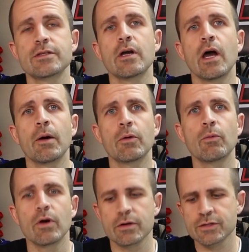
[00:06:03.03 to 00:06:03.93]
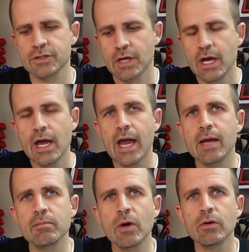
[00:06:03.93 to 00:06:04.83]
that's not how it works.
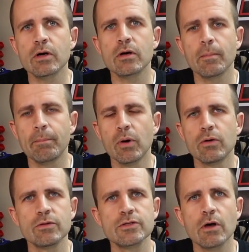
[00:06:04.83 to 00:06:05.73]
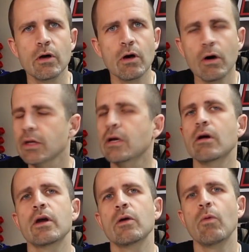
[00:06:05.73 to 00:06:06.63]
A motor pulls all the
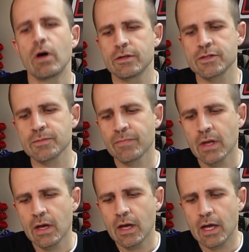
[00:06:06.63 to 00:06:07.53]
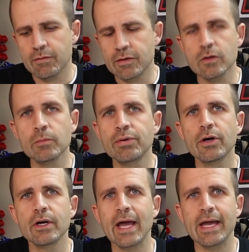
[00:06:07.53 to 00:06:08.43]
current it wants. If you
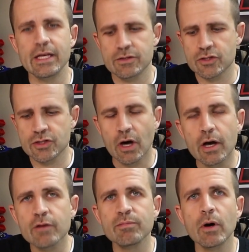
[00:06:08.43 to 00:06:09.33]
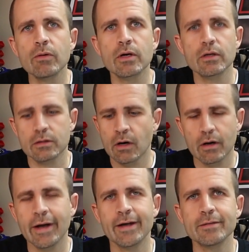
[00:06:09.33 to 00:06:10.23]
put a ton of motor,
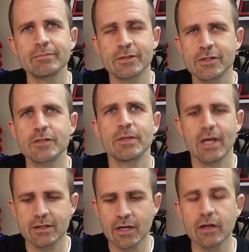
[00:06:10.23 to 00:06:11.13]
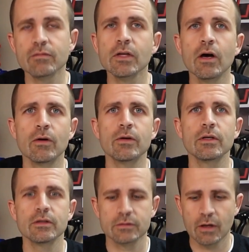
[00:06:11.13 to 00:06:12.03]
or uh, excuse me, a ton of
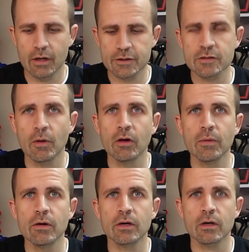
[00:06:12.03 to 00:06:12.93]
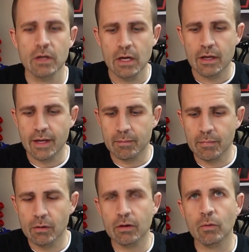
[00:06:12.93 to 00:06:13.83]
load on a small motor, that
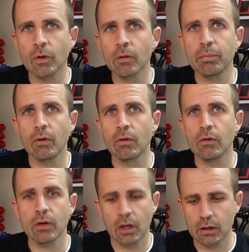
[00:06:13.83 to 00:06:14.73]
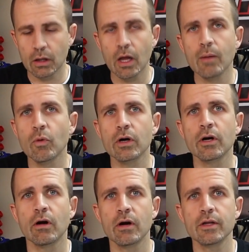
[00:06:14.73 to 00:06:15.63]
motor will pull a lot
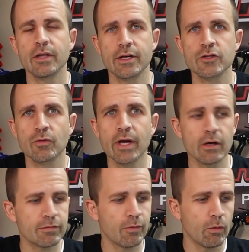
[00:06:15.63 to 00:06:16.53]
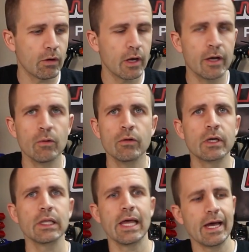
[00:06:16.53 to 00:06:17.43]
more current than it's rated for, and it
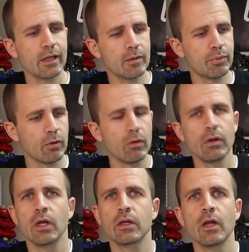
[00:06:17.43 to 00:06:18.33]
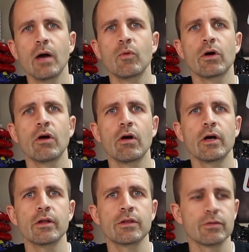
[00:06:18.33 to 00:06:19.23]
will gladly pull a lot more
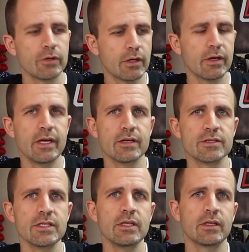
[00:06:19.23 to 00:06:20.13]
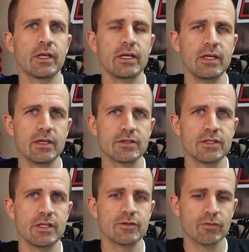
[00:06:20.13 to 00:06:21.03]
current through your ESC than that
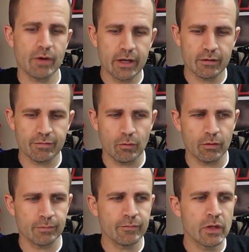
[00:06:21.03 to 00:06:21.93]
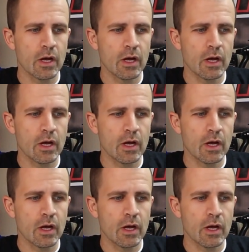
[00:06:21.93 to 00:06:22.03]
ESC is rated for.